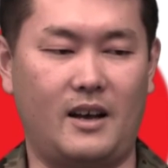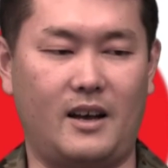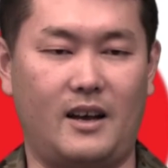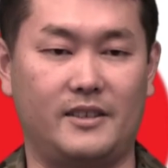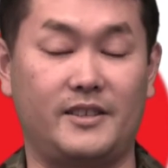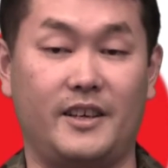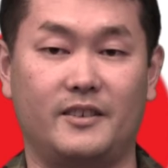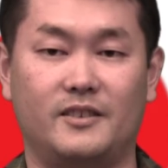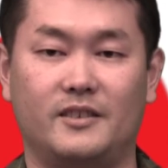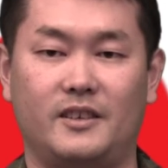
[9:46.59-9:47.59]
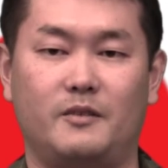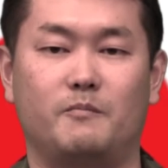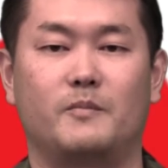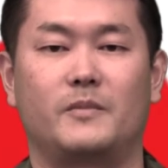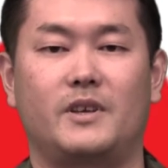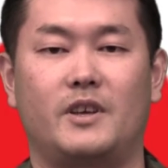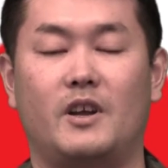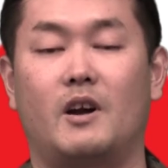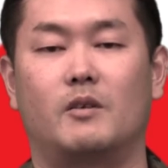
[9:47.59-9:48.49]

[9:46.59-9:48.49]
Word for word: uh, thing in in